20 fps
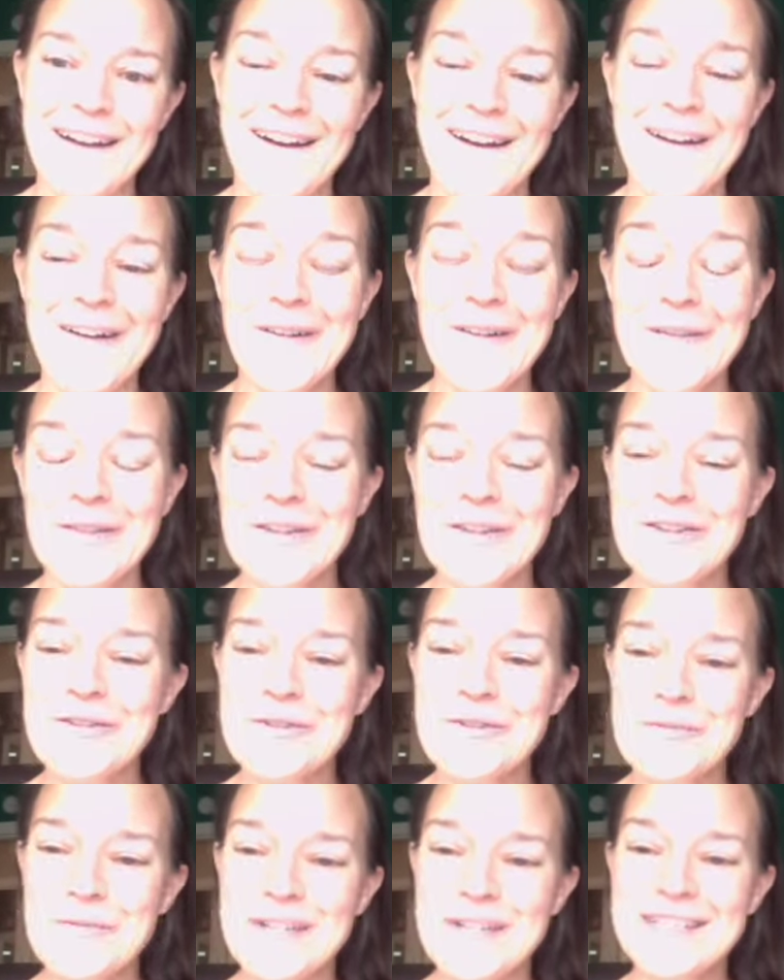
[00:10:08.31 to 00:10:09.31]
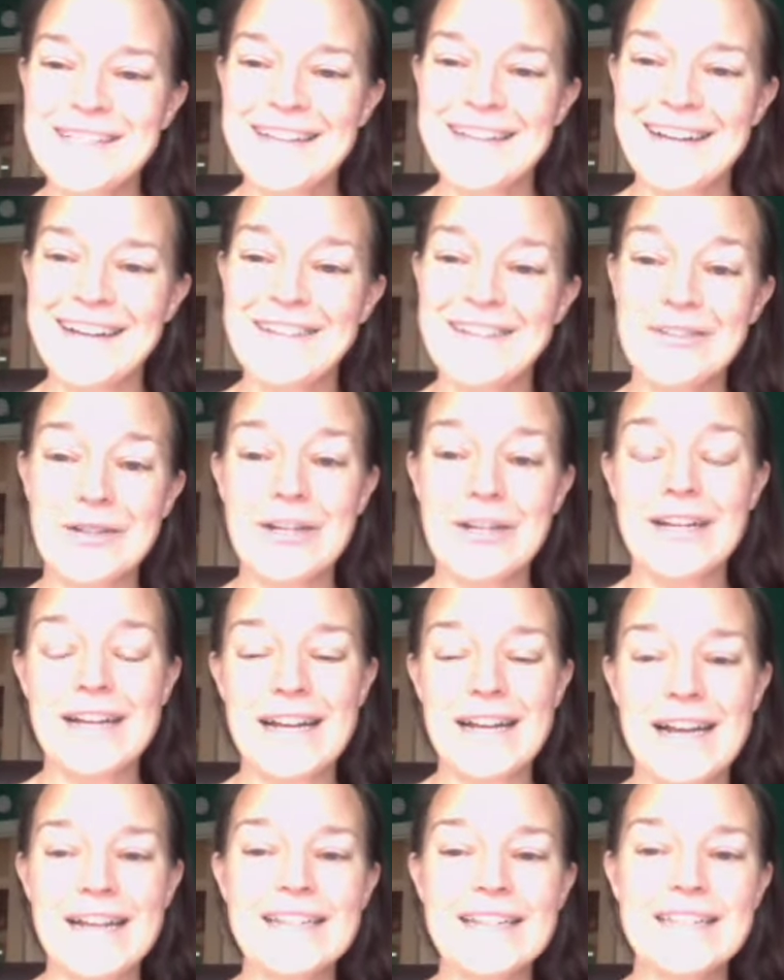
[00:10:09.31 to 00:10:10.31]
Oh, there was one time. Uh,
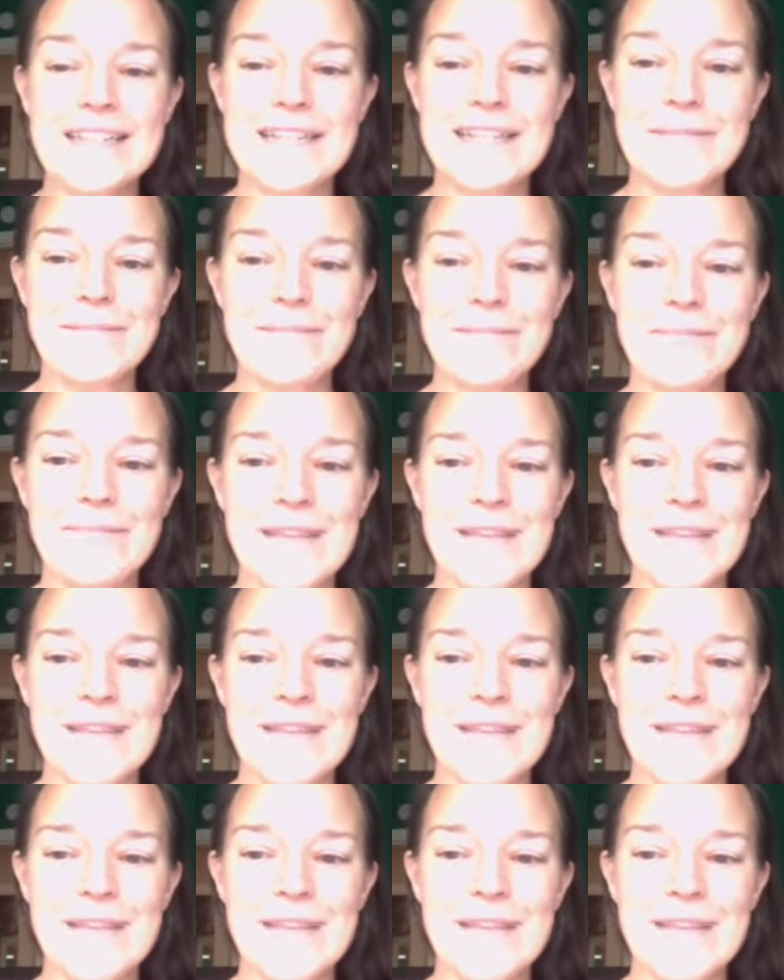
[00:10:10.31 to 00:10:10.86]
actually,